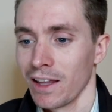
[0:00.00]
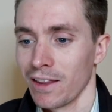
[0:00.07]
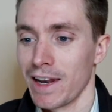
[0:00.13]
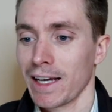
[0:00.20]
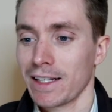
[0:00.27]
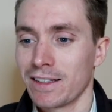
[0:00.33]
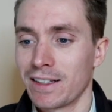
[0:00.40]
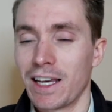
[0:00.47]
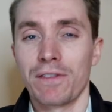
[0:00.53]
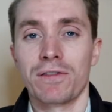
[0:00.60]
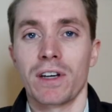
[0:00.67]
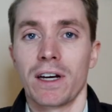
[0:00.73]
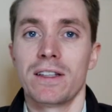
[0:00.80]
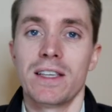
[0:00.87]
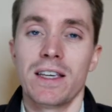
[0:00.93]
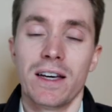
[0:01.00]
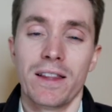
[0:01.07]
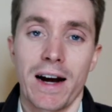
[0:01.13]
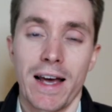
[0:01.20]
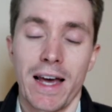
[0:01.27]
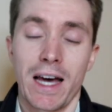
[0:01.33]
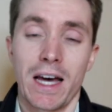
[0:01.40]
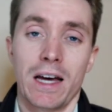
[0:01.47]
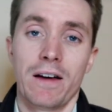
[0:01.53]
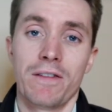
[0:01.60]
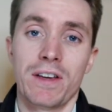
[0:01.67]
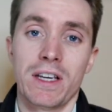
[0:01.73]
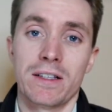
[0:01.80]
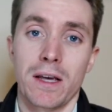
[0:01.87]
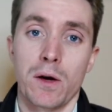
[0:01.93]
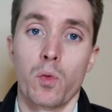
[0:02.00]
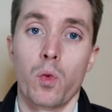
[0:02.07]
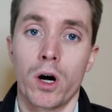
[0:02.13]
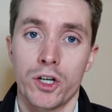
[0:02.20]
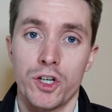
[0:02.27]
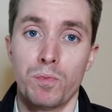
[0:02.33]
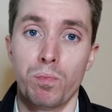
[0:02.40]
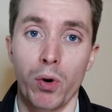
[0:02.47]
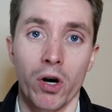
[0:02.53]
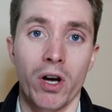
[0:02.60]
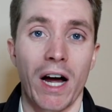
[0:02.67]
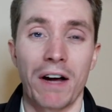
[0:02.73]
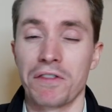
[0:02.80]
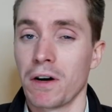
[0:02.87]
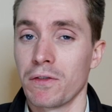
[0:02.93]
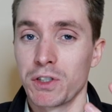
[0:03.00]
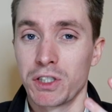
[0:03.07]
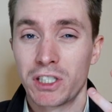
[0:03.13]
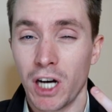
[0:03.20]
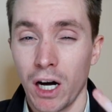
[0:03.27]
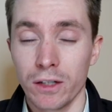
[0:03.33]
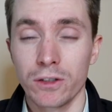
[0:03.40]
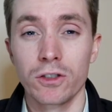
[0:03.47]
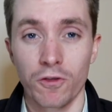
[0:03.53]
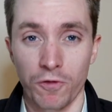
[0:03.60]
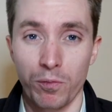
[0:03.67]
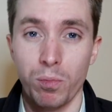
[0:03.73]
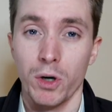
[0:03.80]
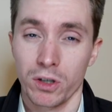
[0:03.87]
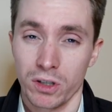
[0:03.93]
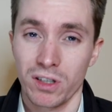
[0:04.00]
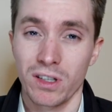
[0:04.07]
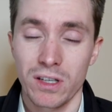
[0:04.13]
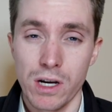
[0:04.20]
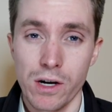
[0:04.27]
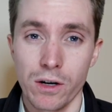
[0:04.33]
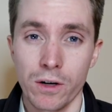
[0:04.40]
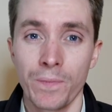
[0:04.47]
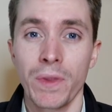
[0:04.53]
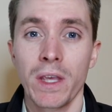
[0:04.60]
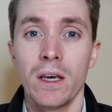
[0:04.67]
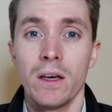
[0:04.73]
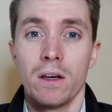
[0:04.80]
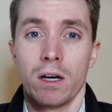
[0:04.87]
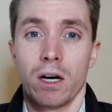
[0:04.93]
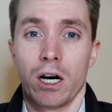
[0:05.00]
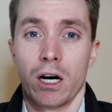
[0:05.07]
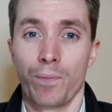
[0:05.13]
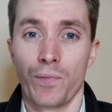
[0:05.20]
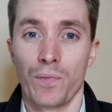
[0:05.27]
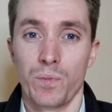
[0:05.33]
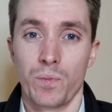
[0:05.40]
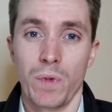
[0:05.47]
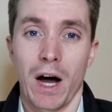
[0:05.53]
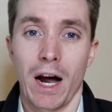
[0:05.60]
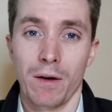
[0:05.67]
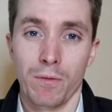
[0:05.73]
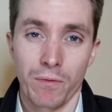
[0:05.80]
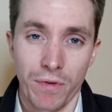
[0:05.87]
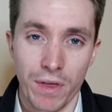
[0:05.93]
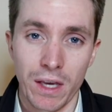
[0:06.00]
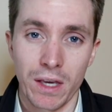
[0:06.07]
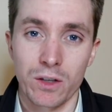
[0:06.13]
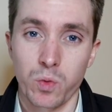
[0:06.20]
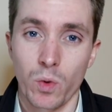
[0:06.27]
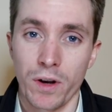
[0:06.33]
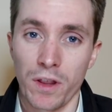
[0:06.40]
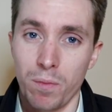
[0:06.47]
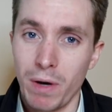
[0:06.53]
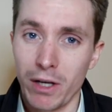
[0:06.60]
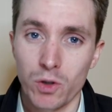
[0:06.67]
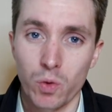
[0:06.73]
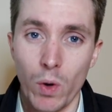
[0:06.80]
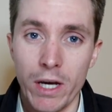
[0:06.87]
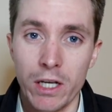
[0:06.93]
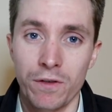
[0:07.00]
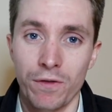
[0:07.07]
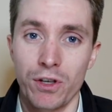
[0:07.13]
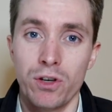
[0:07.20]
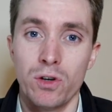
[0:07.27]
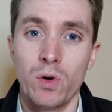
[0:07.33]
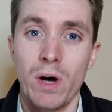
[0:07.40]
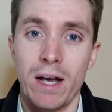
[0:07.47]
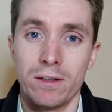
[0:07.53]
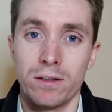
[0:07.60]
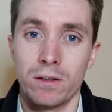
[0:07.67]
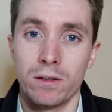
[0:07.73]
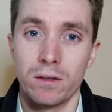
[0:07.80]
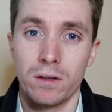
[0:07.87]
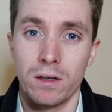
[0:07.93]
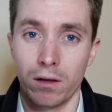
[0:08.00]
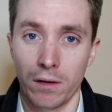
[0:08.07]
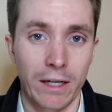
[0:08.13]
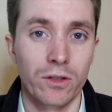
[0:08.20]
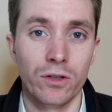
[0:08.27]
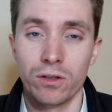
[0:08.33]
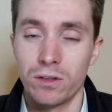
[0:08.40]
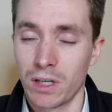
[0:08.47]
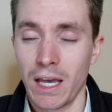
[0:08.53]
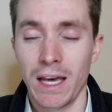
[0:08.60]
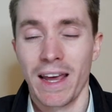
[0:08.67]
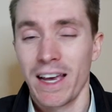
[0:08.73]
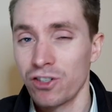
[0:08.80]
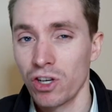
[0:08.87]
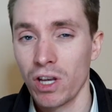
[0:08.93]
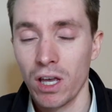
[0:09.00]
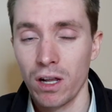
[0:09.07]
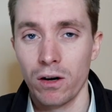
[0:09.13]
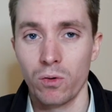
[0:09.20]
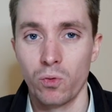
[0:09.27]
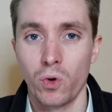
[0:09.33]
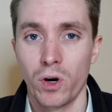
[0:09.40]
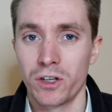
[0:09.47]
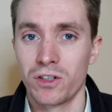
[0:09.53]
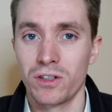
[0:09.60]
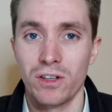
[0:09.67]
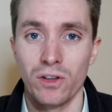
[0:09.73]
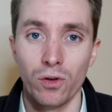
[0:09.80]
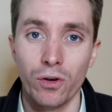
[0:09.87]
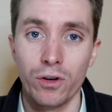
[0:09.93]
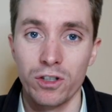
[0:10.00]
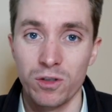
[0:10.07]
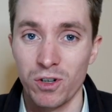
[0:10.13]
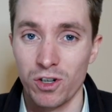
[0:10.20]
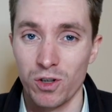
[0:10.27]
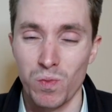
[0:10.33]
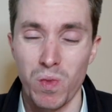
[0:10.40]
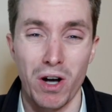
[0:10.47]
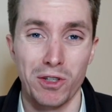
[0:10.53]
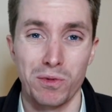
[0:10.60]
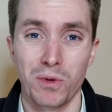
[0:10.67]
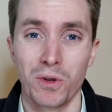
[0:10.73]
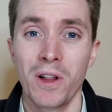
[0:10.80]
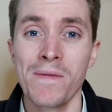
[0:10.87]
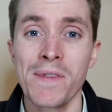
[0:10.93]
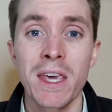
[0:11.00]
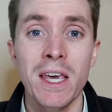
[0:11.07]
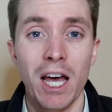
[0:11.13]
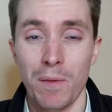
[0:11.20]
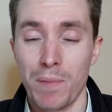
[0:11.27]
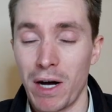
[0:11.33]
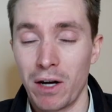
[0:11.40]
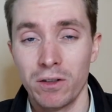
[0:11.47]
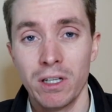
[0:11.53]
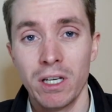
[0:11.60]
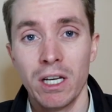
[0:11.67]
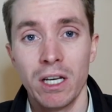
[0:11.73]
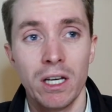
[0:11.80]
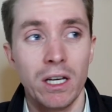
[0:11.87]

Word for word: The next gift idea that I have is a watch book. I've covered tons of books this year. Um, I think it's one of the best ways for you as a collector to get educated on watches and learn as much as possible about